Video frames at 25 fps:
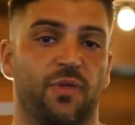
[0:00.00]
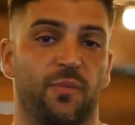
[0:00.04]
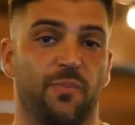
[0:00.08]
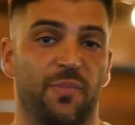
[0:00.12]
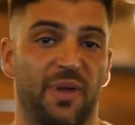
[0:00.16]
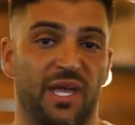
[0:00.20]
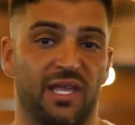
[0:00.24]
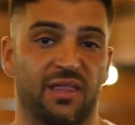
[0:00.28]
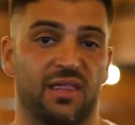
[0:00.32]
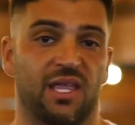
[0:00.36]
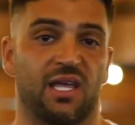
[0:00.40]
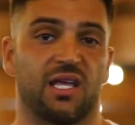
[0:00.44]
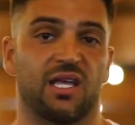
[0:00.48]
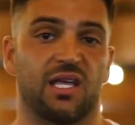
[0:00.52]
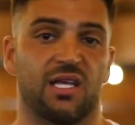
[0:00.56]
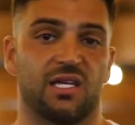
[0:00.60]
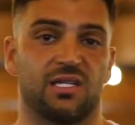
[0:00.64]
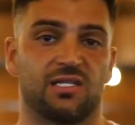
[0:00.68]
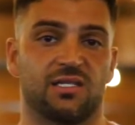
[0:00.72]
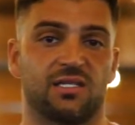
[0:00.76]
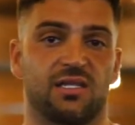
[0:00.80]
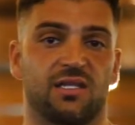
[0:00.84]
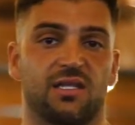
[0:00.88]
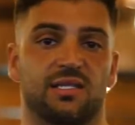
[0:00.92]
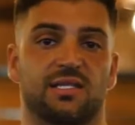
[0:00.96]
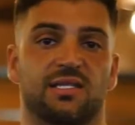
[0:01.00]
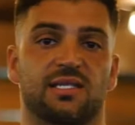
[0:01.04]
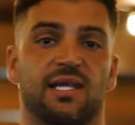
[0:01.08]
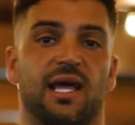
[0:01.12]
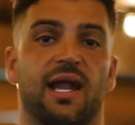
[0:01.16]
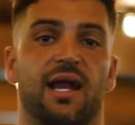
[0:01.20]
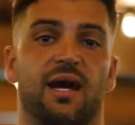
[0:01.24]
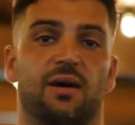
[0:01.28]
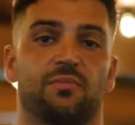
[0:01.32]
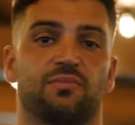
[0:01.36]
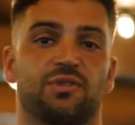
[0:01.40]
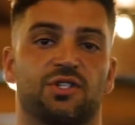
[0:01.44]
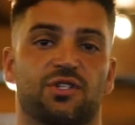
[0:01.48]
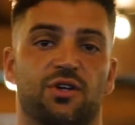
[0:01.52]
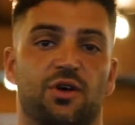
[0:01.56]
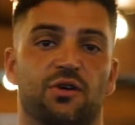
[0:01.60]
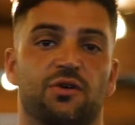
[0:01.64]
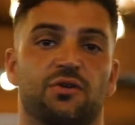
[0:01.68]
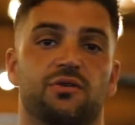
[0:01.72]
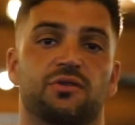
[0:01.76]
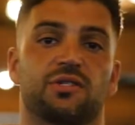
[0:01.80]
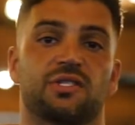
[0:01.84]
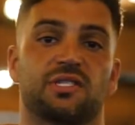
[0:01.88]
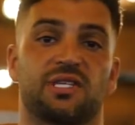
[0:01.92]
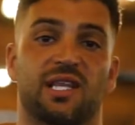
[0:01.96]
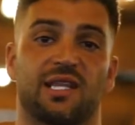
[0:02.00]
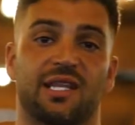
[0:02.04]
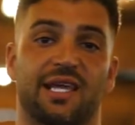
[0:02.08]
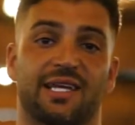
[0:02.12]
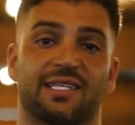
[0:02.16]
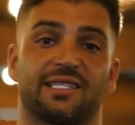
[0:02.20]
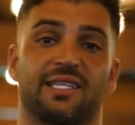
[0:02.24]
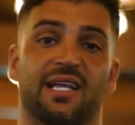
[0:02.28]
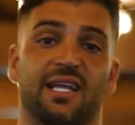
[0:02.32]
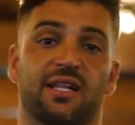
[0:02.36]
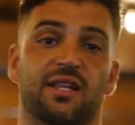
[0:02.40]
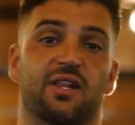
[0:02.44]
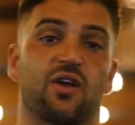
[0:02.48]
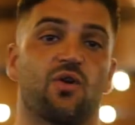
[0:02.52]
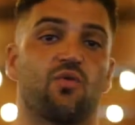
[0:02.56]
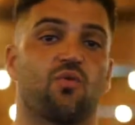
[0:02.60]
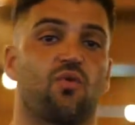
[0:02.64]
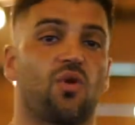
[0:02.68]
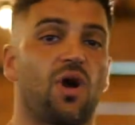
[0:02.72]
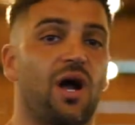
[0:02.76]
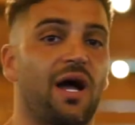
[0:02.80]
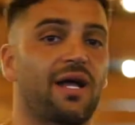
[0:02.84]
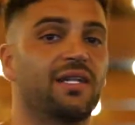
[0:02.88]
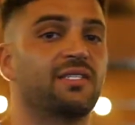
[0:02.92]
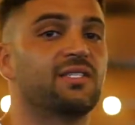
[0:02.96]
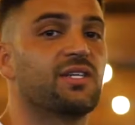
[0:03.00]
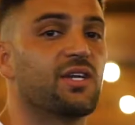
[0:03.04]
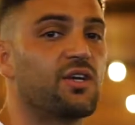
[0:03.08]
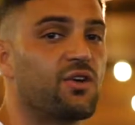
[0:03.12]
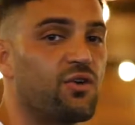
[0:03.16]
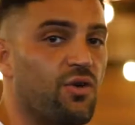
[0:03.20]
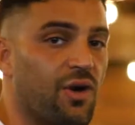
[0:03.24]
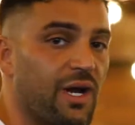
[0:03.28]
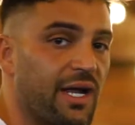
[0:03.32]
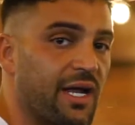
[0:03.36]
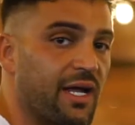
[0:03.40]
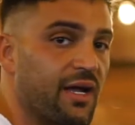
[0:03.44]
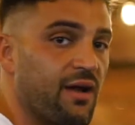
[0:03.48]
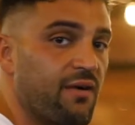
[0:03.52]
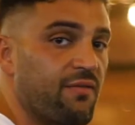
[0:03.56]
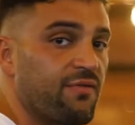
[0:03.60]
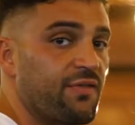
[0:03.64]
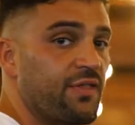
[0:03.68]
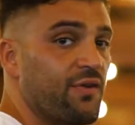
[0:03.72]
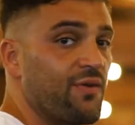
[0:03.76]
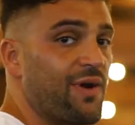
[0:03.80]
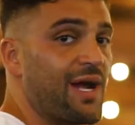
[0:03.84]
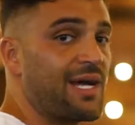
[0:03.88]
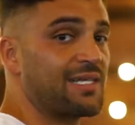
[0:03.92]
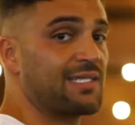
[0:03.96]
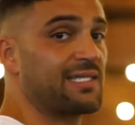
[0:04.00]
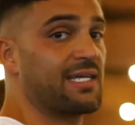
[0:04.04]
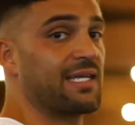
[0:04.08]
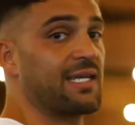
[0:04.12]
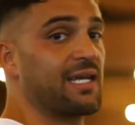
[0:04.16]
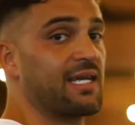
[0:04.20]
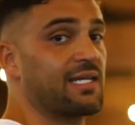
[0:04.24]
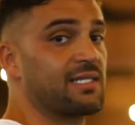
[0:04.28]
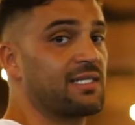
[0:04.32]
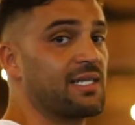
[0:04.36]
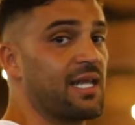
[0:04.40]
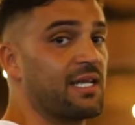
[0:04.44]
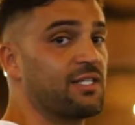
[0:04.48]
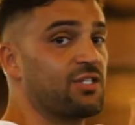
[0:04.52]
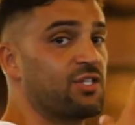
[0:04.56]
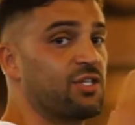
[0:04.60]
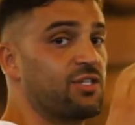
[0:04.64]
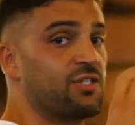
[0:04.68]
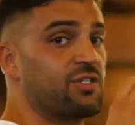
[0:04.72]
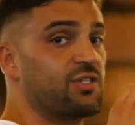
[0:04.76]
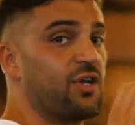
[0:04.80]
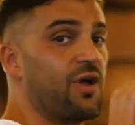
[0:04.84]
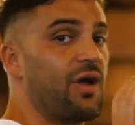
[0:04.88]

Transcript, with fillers: The big thing is the setup. So selecting the right degree of thoracic extension.